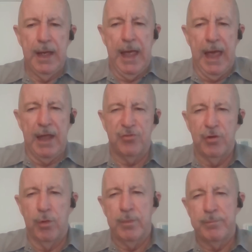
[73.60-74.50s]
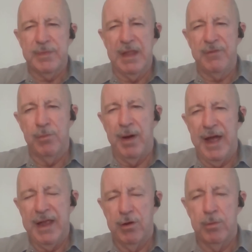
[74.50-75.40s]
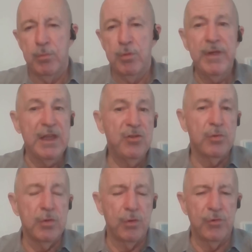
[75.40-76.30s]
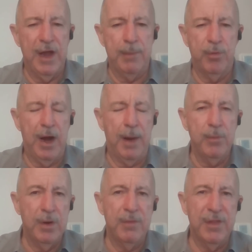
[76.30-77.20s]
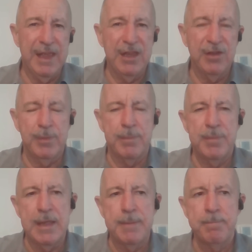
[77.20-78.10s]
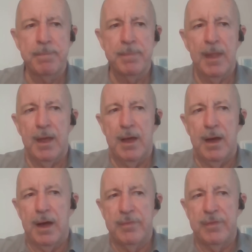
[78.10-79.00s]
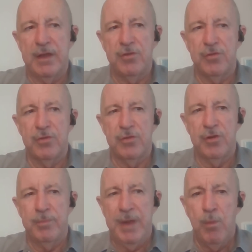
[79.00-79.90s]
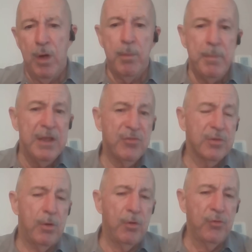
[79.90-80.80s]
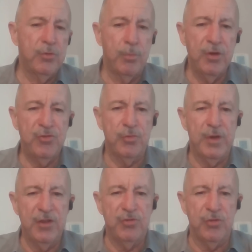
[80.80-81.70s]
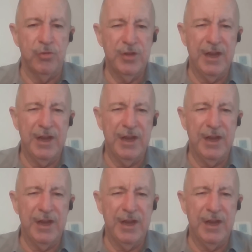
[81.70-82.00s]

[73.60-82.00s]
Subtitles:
And so if you're buying or moving into an older property, whatever the case may be, then there may well be some older moisture issues.